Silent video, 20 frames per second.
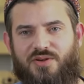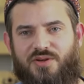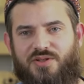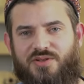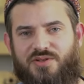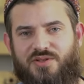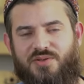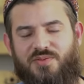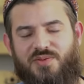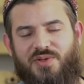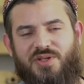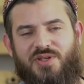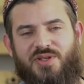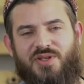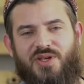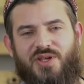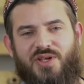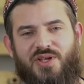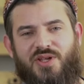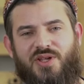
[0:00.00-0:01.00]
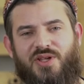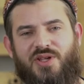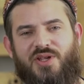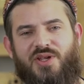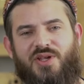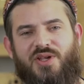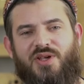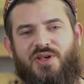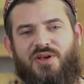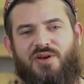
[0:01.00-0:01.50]
going to be
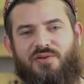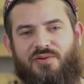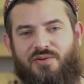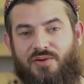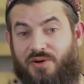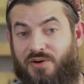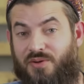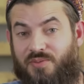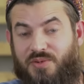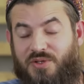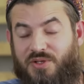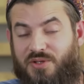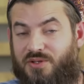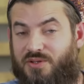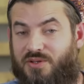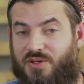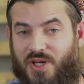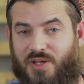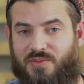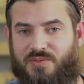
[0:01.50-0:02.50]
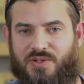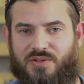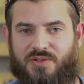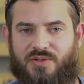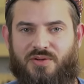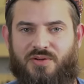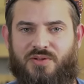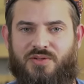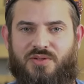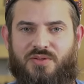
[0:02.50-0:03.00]
robbed. I'm not
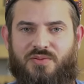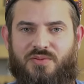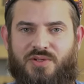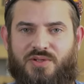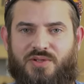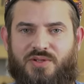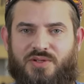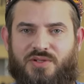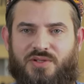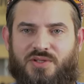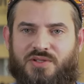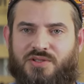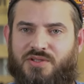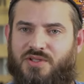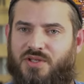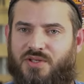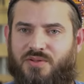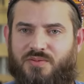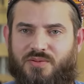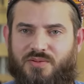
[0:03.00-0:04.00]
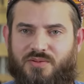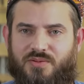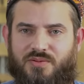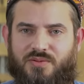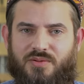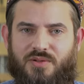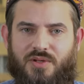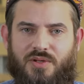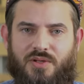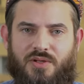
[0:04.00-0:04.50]
going to be deceived.
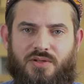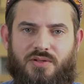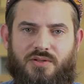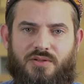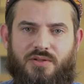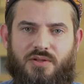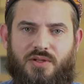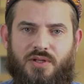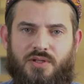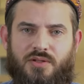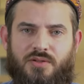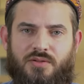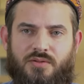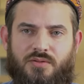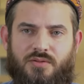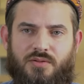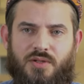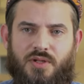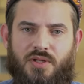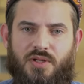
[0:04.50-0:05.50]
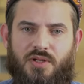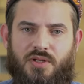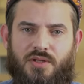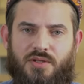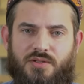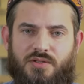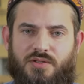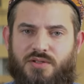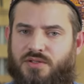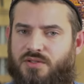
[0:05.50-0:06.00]
Uh, then
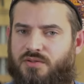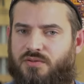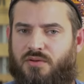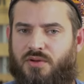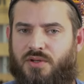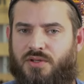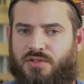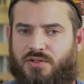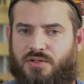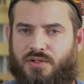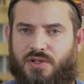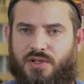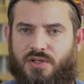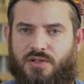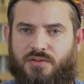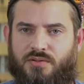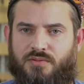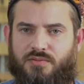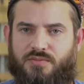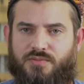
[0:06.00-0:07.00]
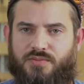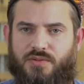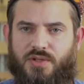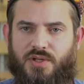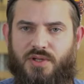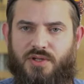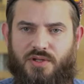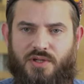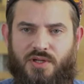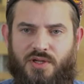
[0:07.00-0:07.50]
there's trust again
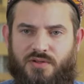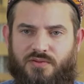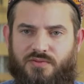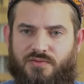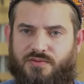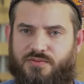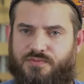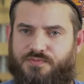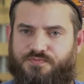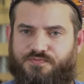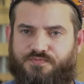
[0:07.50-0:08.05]
in life.